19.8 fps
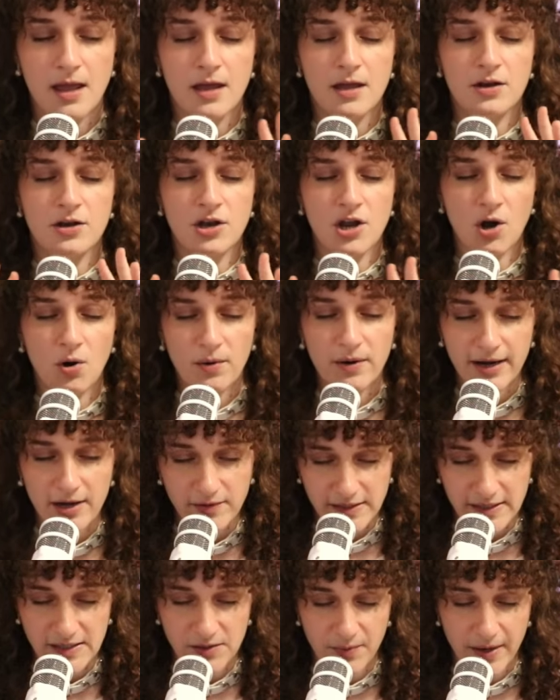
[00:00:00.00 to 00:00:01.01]
no one
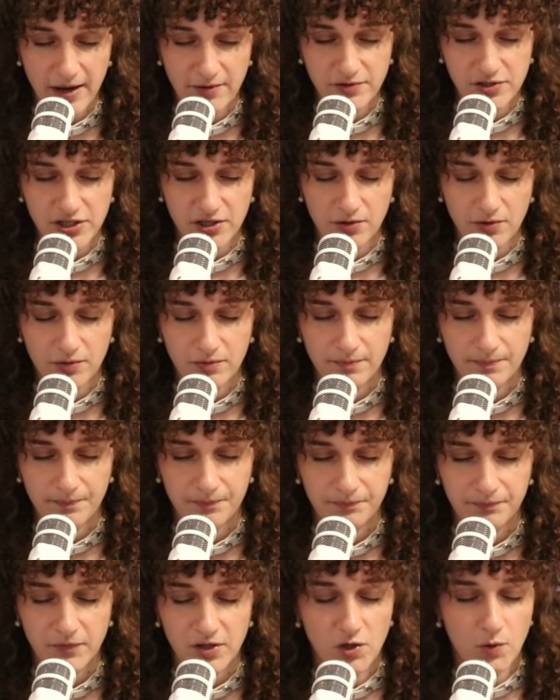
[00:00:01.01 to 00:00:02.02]
else is around you.
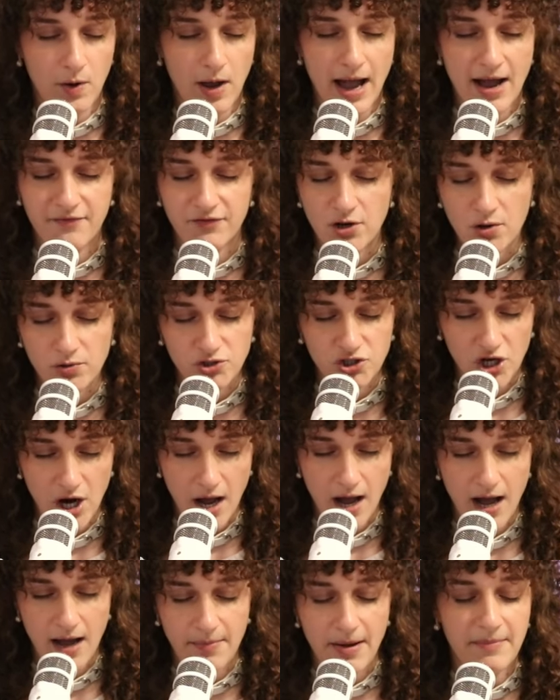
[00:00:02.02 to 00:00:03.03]
You have no
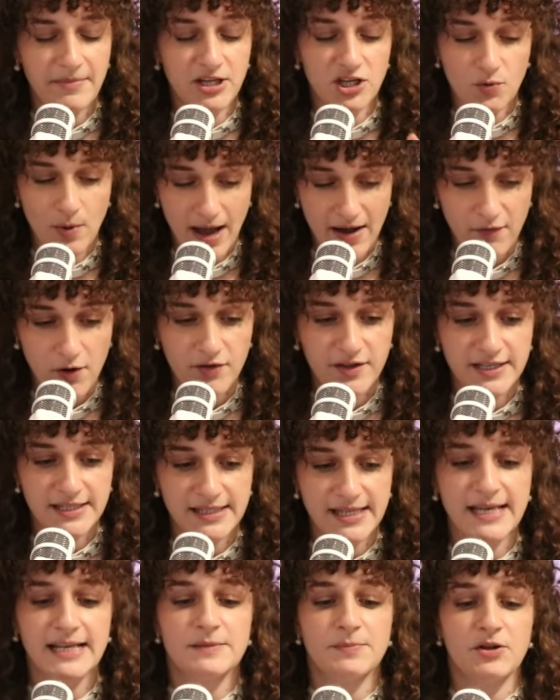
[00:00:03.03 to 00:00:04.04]
job. I mean, you have all these
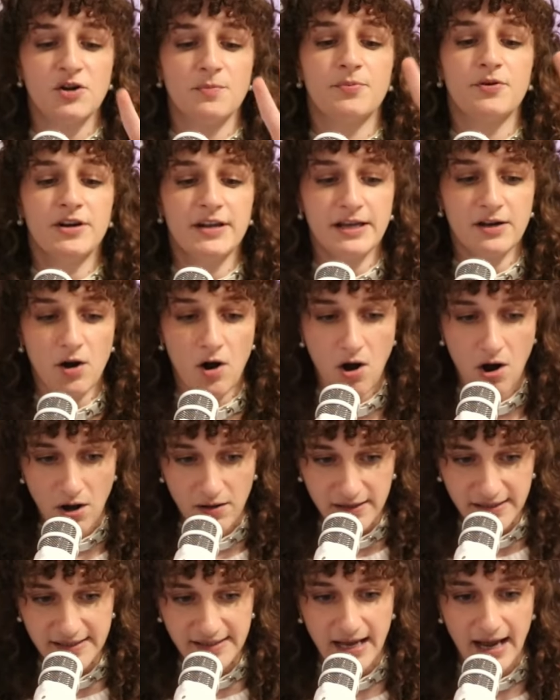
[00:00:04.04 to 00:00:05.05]
things, but you're putting it
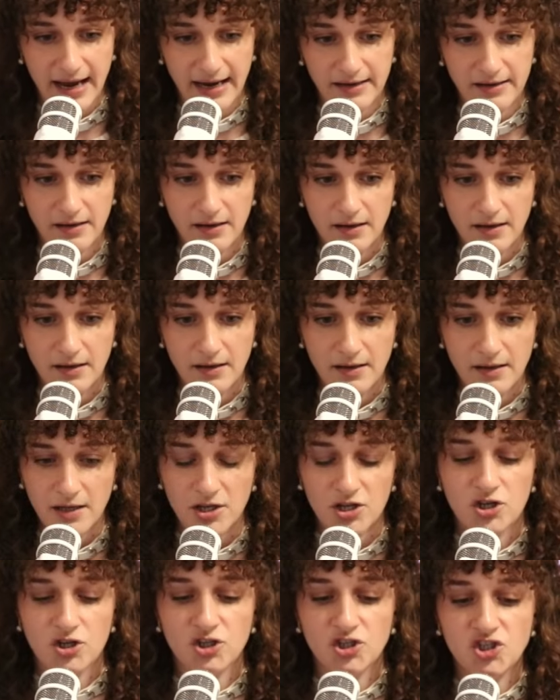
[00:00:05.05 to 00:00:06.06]
all aside.
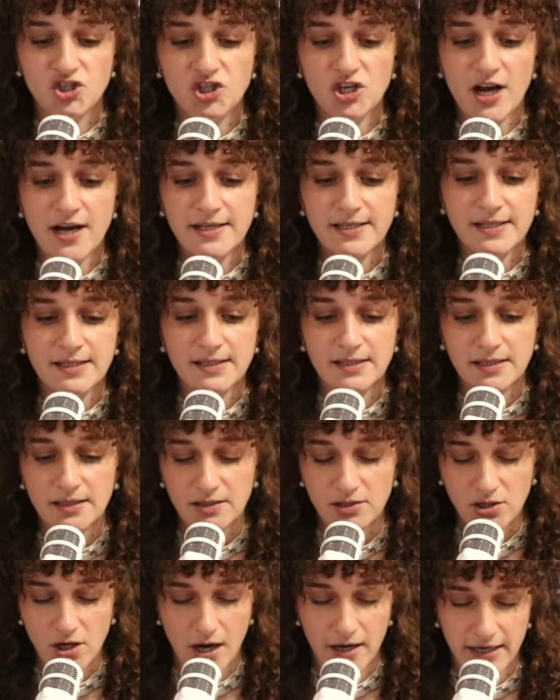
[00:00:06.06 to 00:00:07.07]
You're just
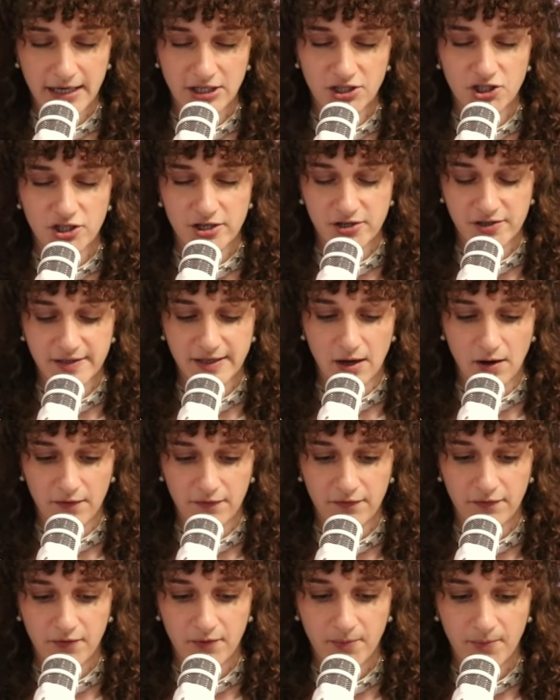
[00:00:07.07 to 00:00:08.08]
talking to
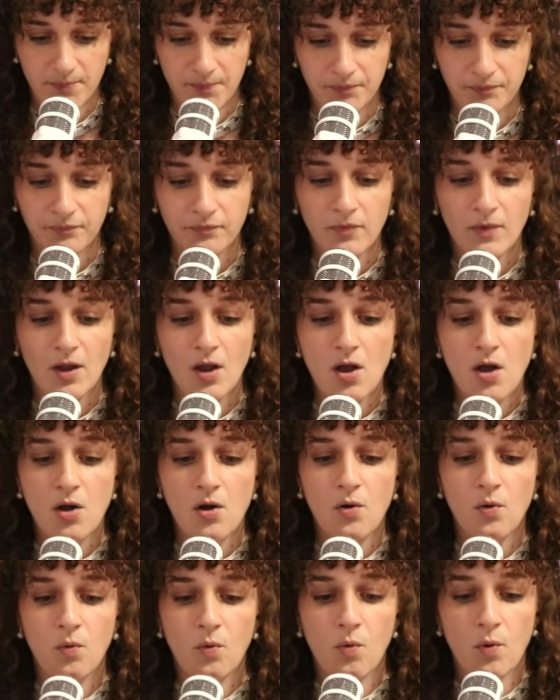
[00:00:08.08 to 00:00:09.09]
yourself.
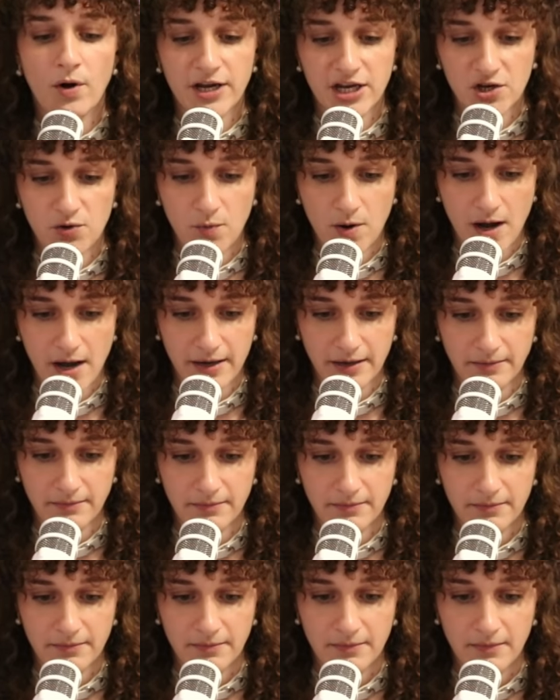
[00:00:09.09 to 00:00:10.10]
What do you want?
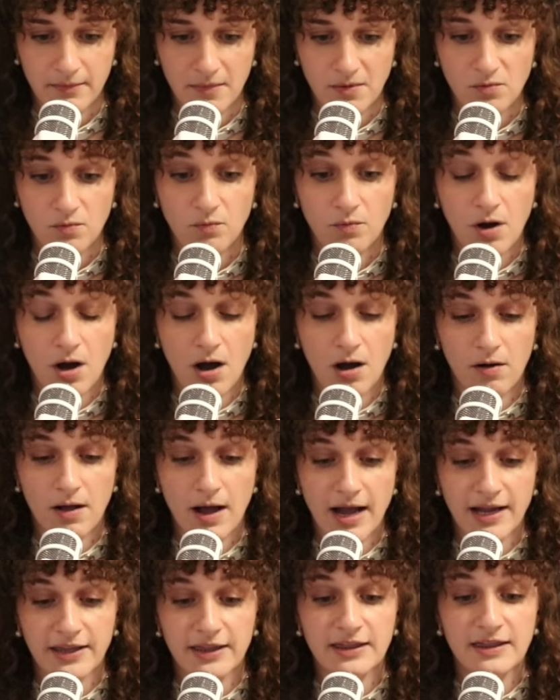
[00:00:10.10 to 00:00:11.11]
Well,
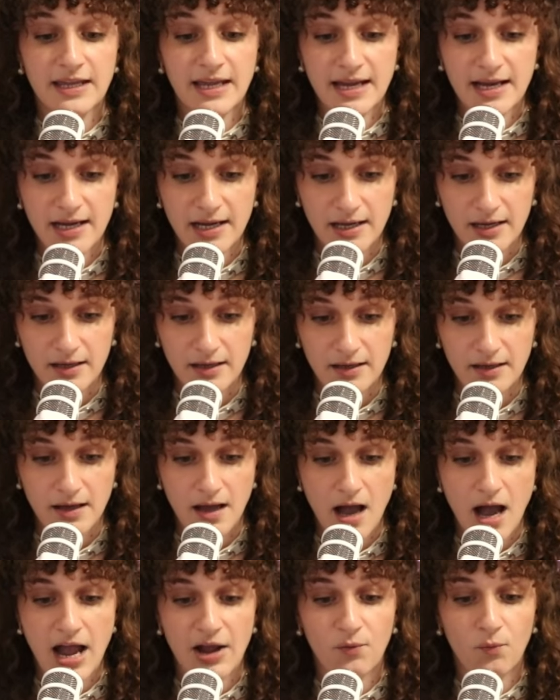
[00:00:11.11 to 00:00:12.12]
I think
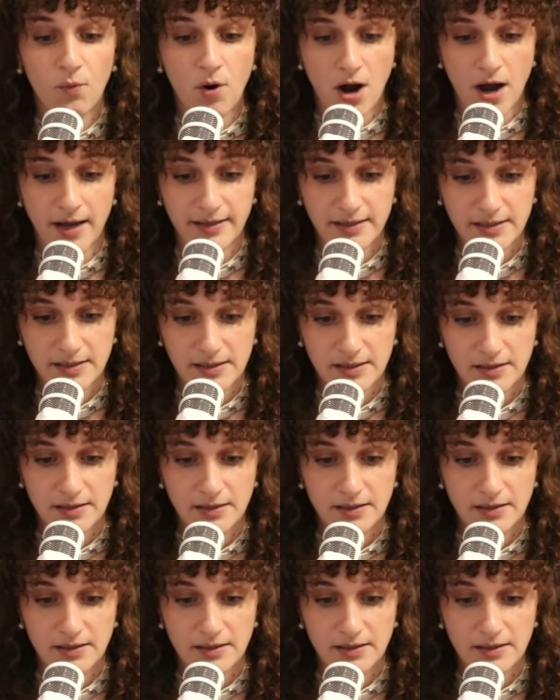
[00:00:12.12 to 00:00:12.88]
I want